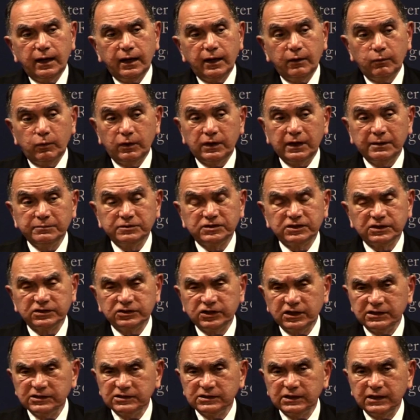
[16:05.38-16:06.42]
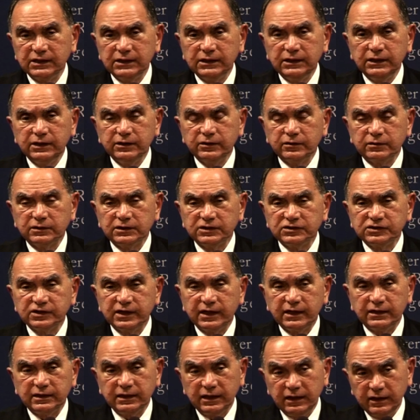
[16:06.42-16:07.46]
And what I'm suggesting here is
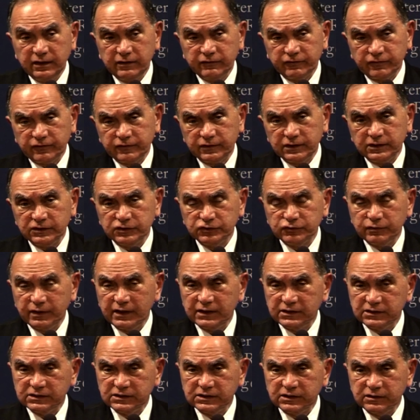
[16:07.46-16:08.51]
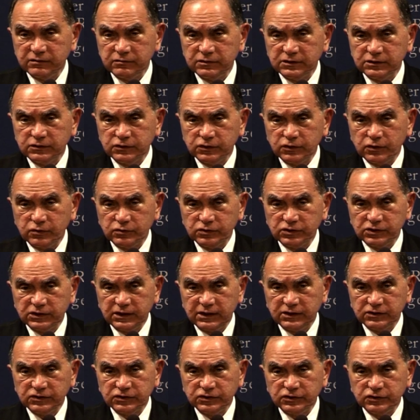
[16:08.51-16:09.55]
that if the Israeli-Syrian
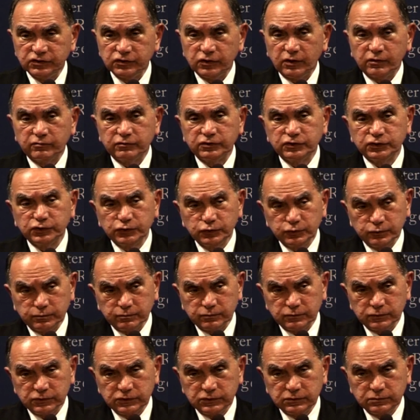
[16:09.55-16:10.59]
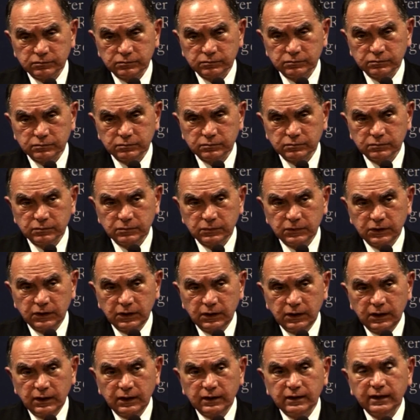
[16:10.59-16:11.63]
negotiations are resumed,
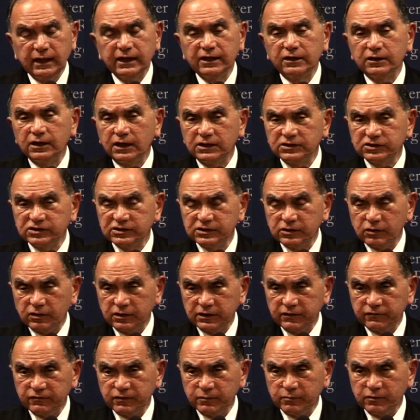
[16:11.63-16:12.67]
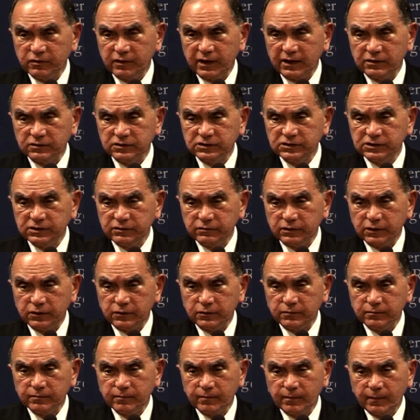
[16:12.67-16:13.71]
they are not starting from ground zero.